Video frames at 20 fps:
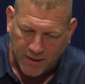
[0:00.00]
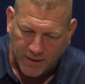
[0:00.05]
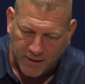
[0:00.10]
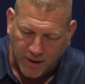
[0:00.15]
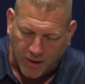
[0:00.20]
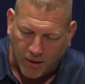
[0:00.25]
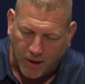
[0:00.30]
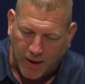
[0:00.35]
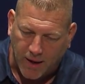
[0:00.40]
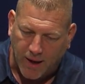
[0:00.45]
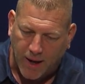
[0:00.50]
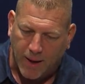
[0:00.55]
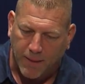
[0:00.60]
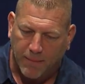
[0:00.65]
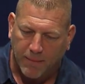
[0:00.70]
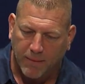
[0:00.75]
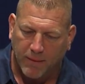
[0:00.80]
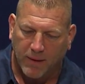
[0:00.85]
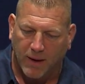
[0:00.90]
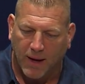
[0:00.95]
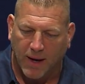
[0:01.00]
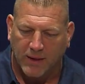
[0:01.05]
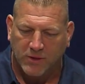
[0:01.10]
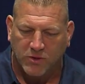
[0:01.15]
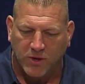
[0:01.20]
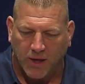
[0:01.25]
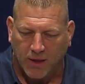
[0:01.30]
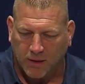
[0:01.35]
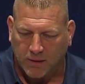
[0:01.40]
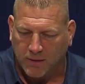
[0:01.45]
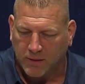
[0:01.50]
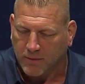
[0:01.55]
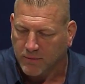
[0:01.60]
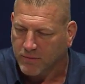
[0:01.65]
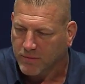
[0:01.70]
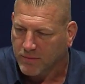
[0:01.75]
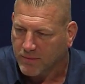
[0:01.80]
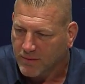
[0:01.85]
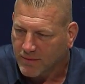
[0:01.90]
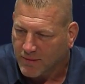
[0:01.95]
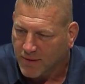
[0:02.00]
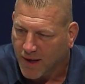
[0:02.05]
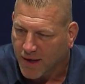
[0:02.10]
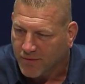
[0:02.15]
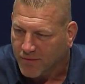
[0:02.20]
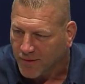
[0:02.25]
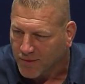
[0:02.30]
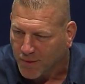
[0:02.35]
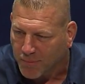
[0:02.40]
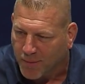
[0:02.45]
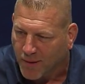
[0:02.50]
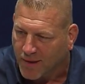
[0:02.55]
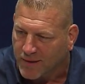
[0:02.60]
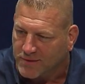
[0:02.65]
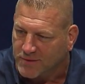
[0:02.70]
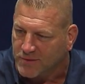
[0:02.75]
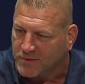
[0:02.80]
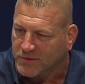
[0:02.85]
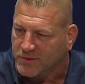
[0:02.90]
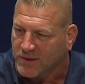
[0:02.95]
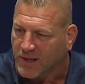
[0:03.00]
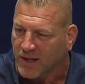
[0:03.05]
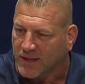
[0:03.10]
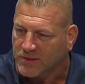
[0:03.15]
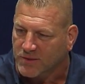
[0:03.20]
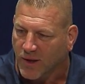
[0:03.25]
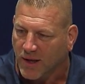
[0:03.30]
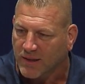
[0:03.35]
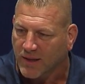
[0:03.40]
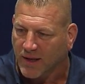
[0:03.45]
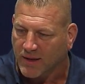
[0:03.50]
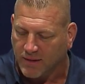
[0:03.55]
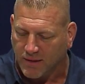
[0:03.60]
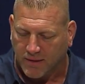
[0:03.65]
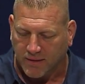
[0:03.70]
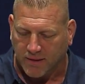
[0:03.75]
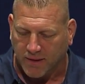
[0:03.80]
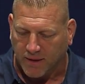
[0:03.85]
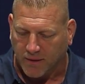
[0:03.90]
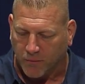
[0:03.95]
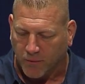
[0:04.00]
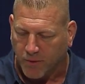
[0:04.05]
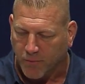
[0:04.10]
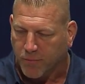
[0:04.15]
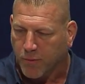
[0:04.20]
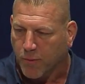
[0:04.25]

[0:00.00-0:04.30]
You know, I try to live life on the positive side, so I'd like to think we